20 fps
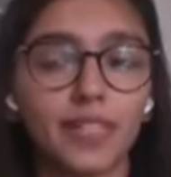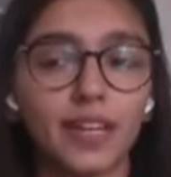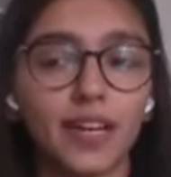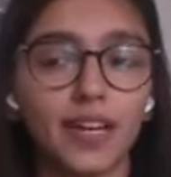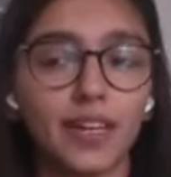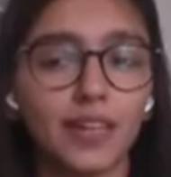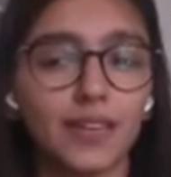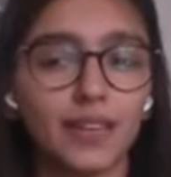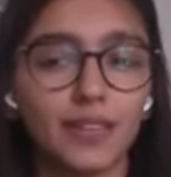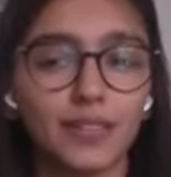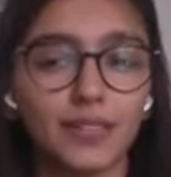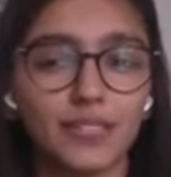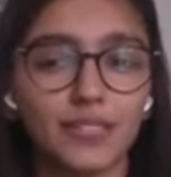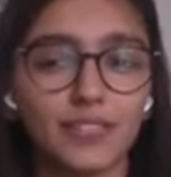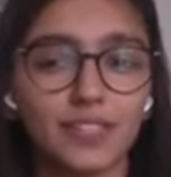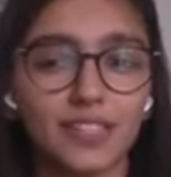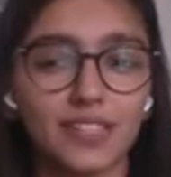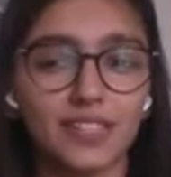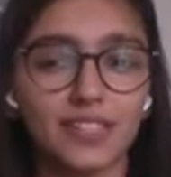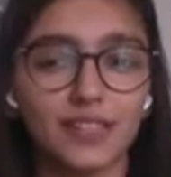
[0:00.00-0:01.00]
Any other
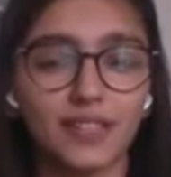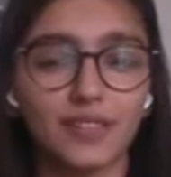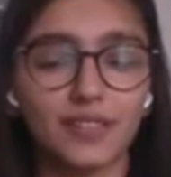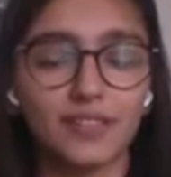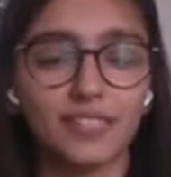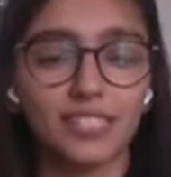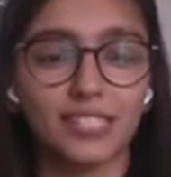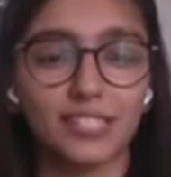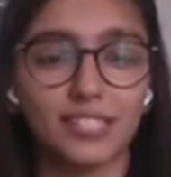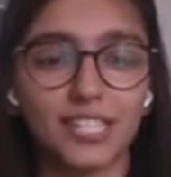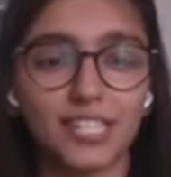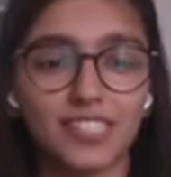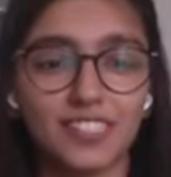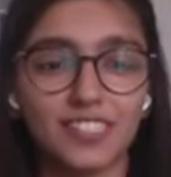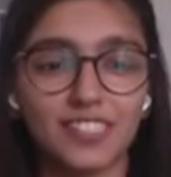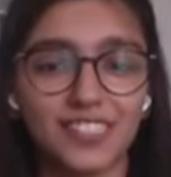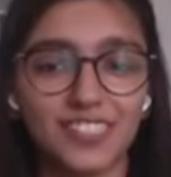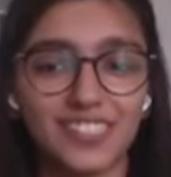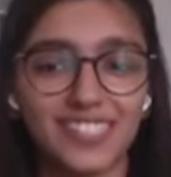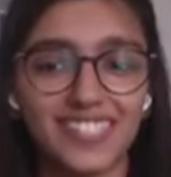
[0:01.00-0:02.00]
interesting
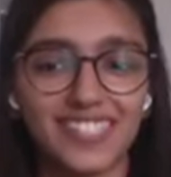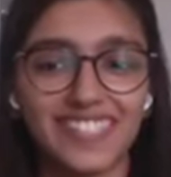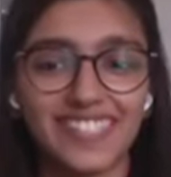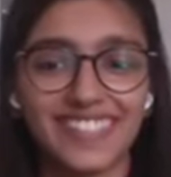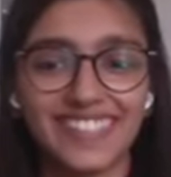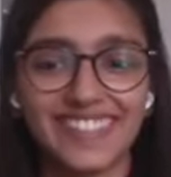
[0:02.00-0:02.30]
suggestions?